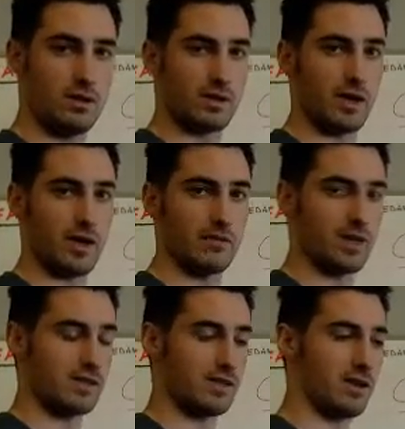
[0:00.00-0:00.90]
Okay, if
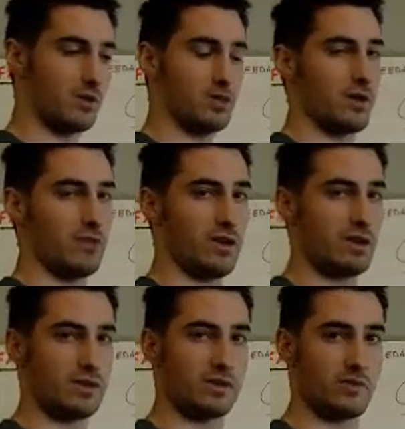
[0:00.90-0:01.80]
that's not our primary
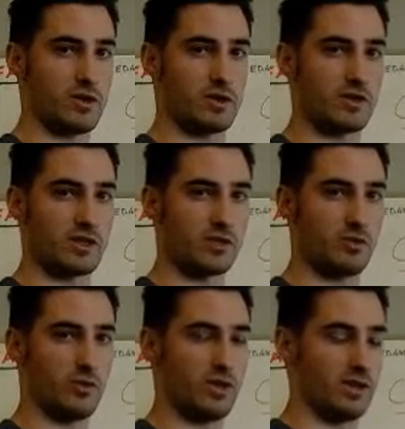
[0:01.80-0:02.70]
system we're using in our
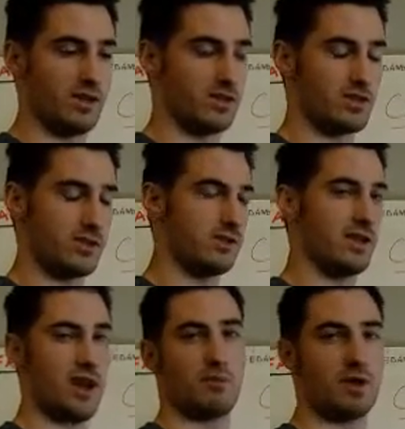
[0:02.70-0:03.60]
sport, then it should
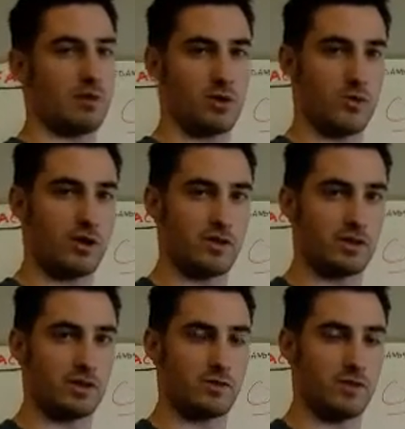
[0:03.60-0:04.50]
not be our primary
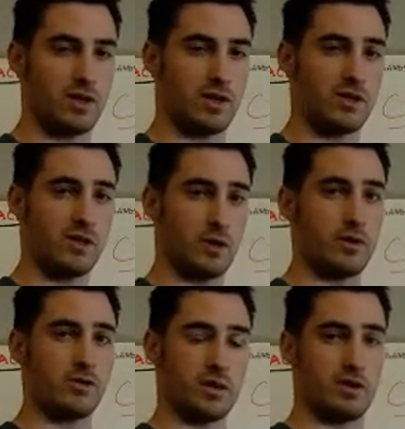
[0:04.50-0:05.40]
system that we're
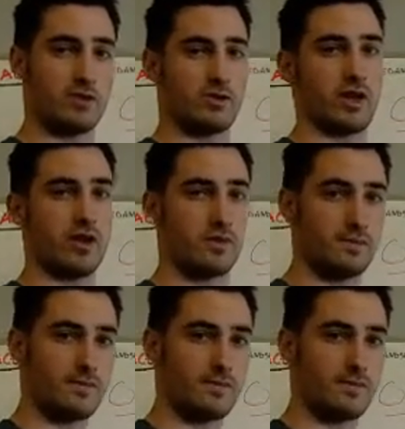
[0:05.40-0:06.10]
using in our training.